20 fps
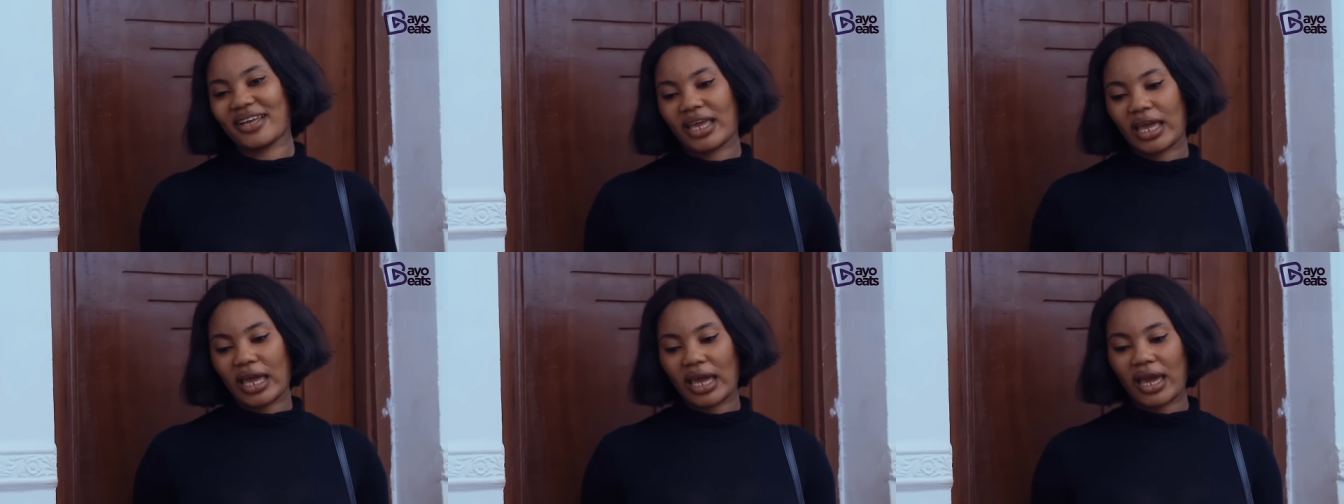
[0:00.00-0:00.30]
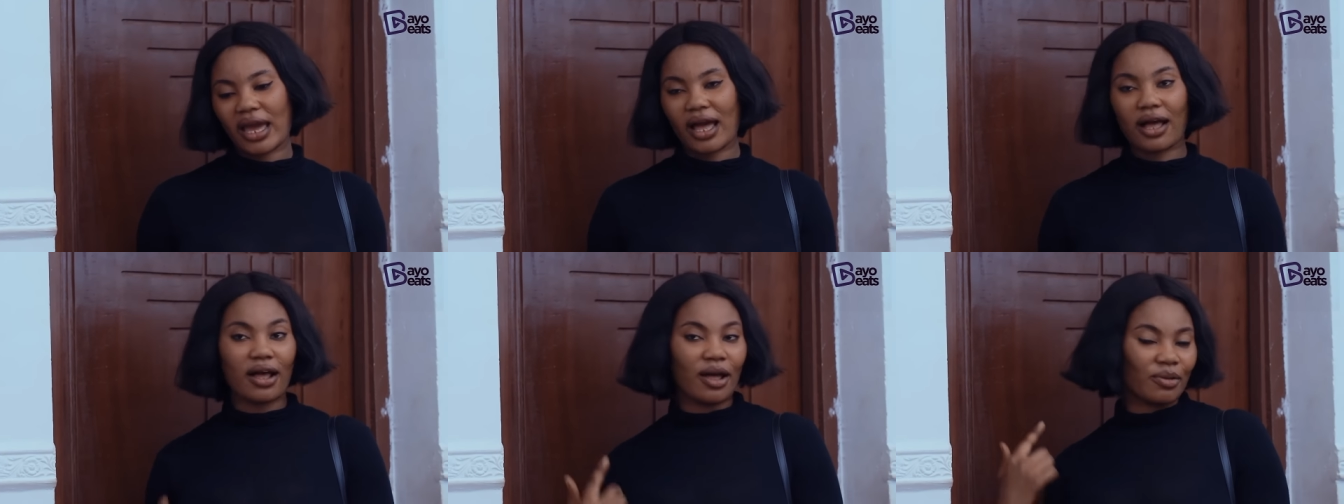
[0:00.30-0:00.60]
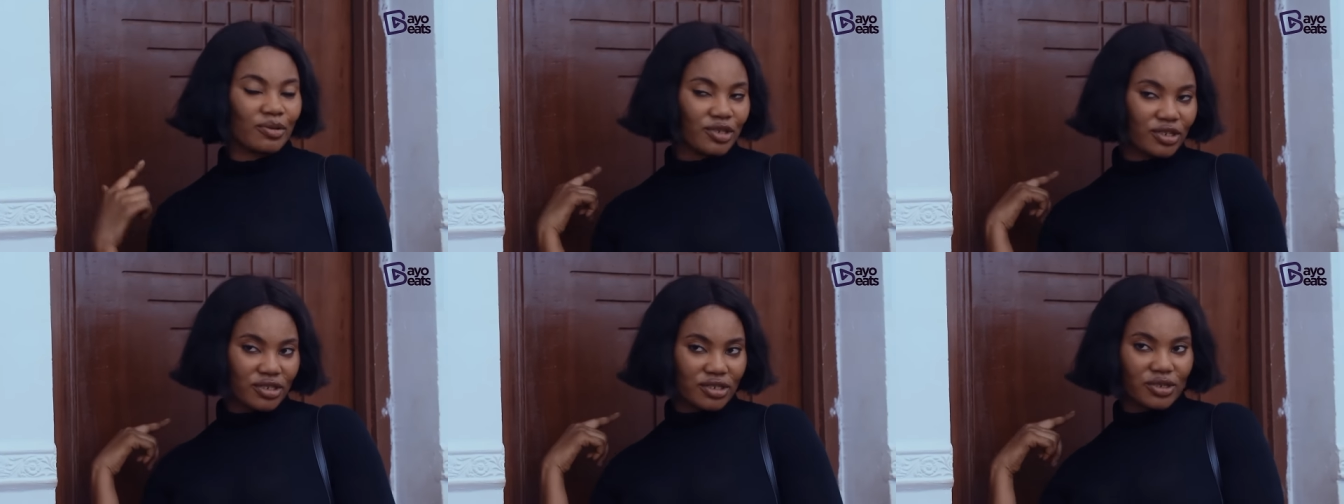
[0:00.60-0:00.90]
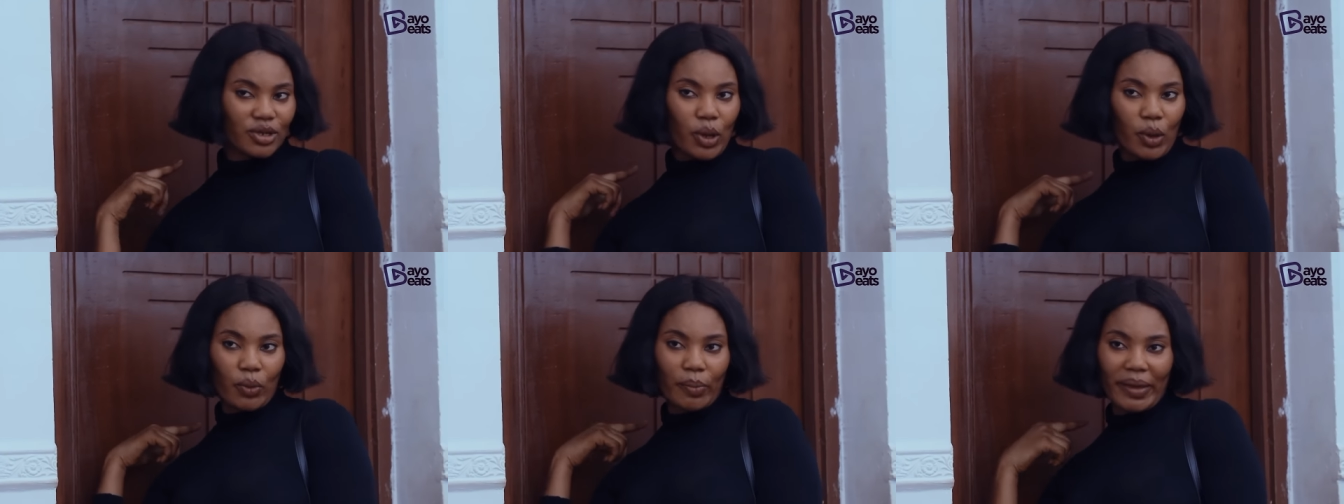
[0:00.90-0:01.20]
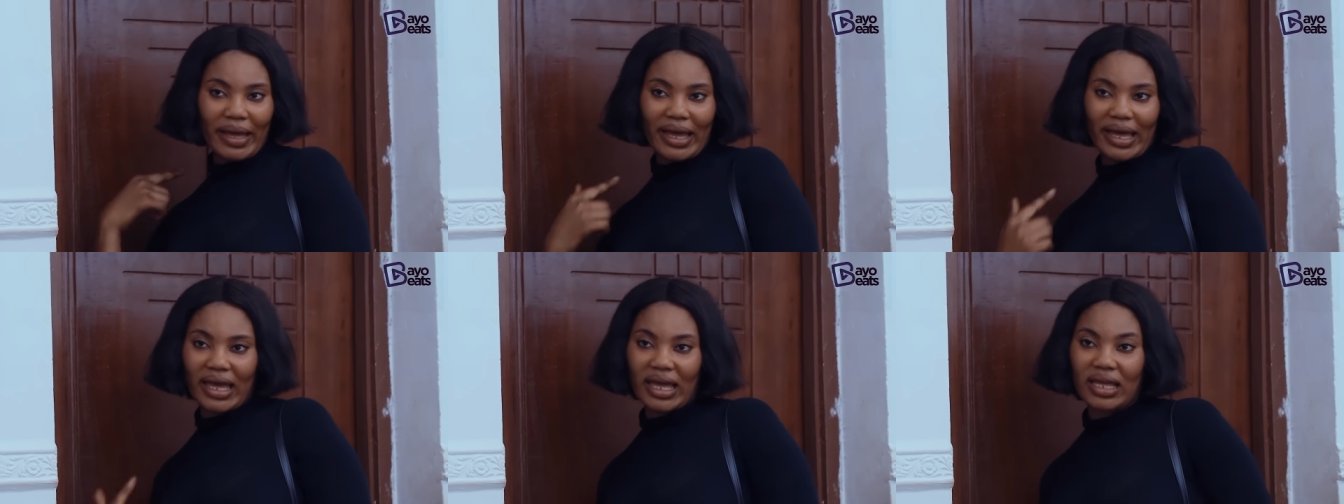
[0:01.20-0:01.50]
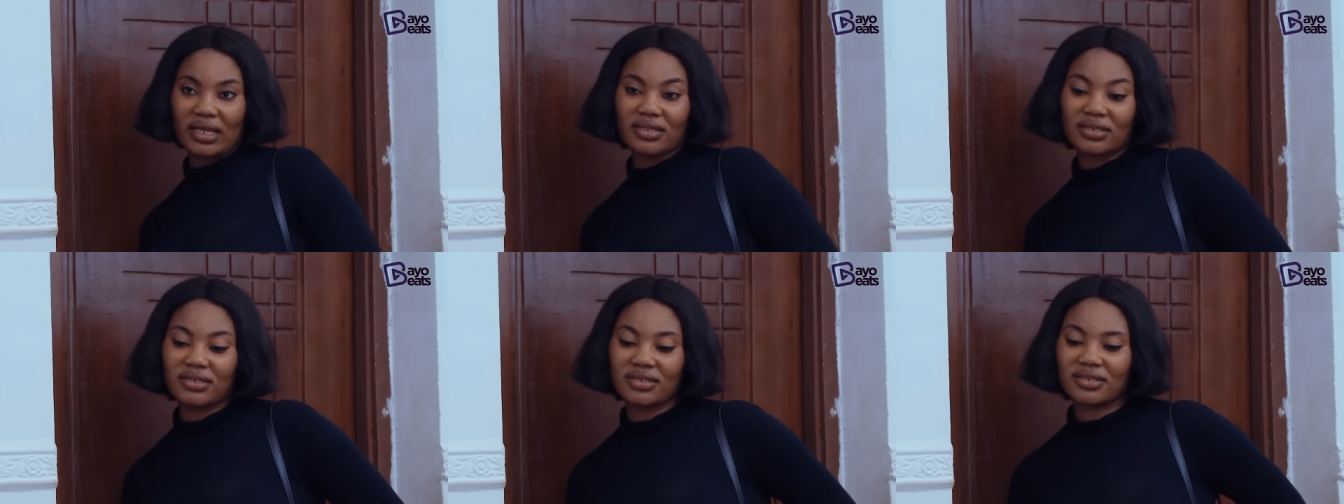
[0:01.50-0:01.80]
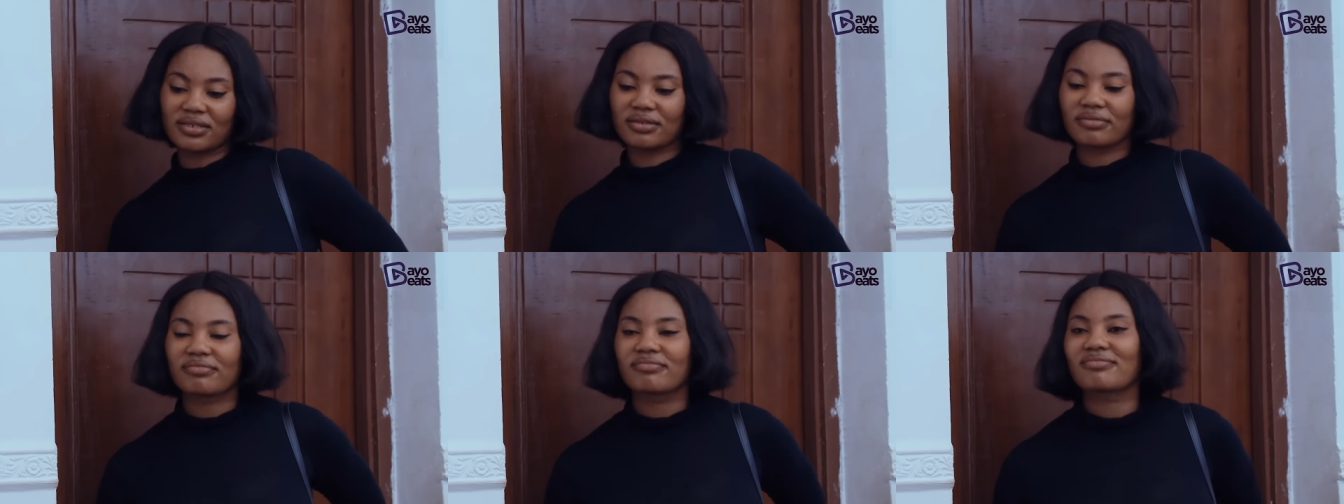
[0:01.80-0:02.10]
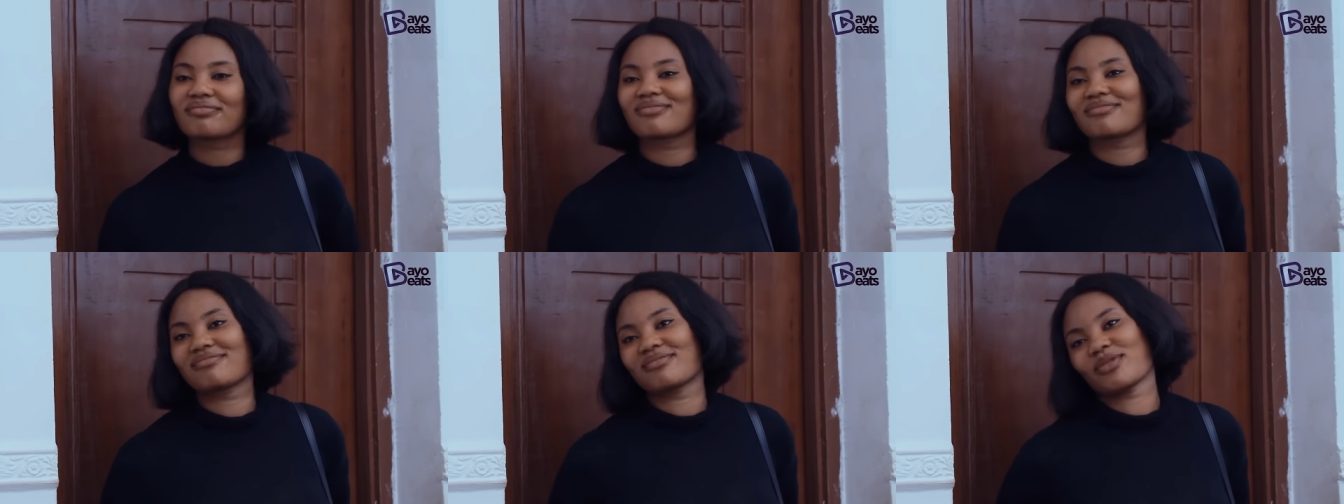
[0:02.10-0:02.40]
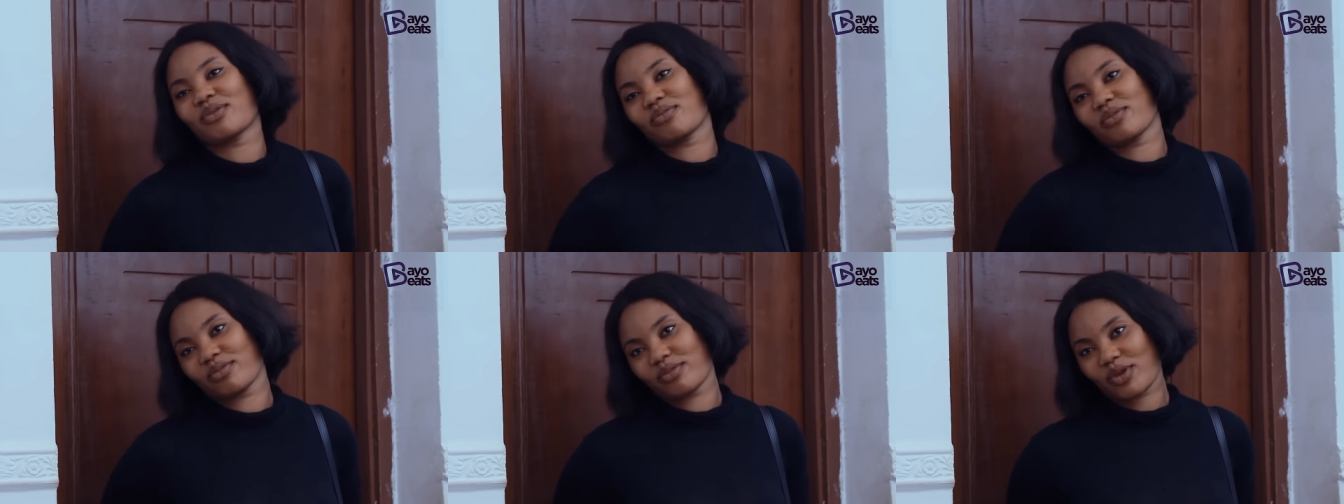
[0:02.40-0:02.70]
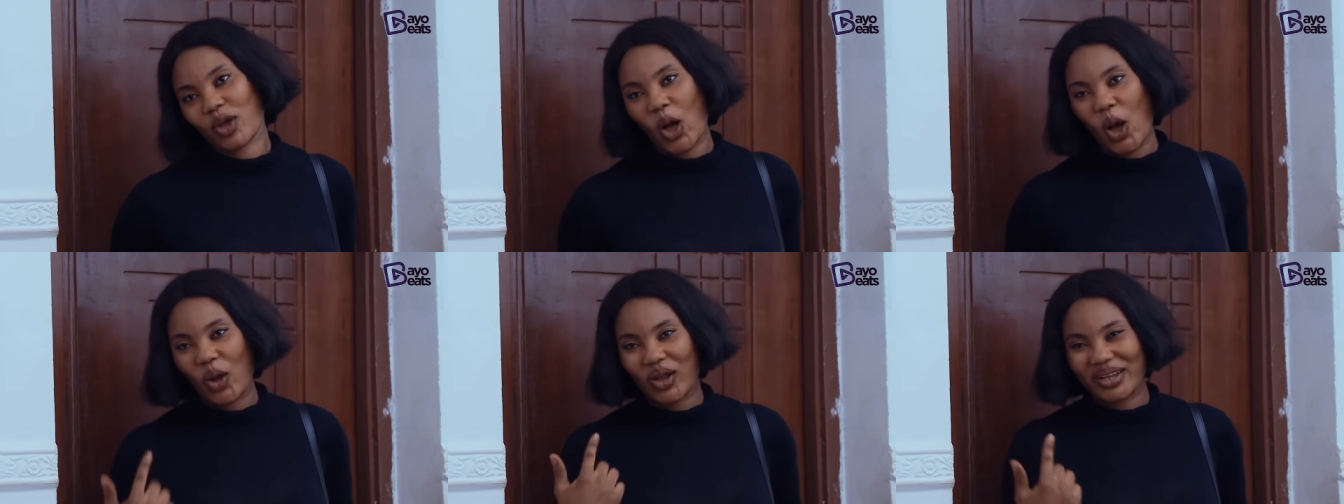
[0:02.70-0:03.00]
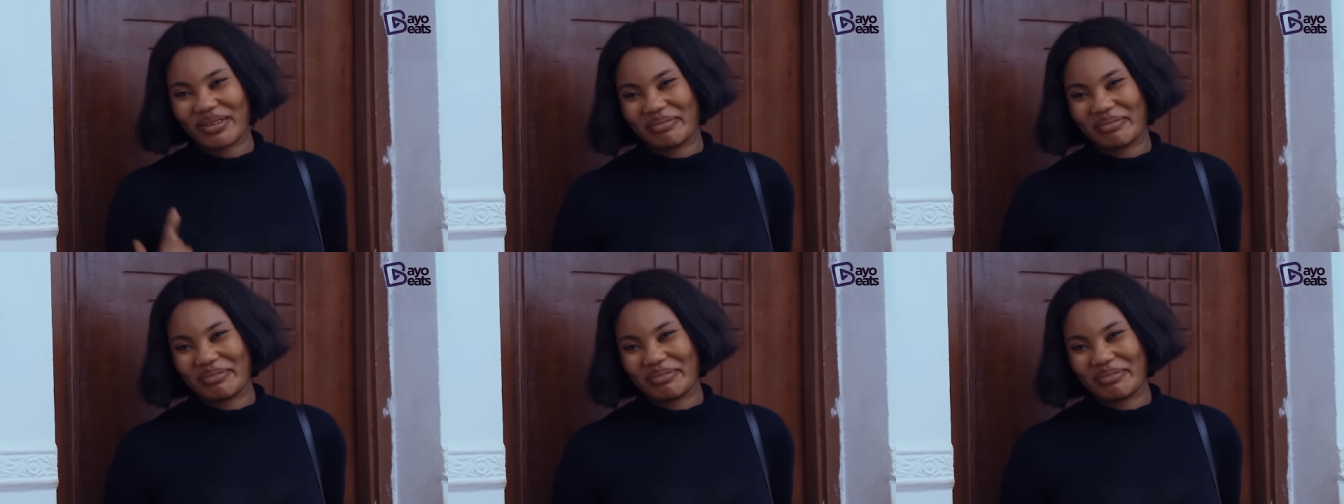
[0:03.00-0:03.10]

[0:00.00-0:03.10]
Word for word: Okay, I, will just go back and call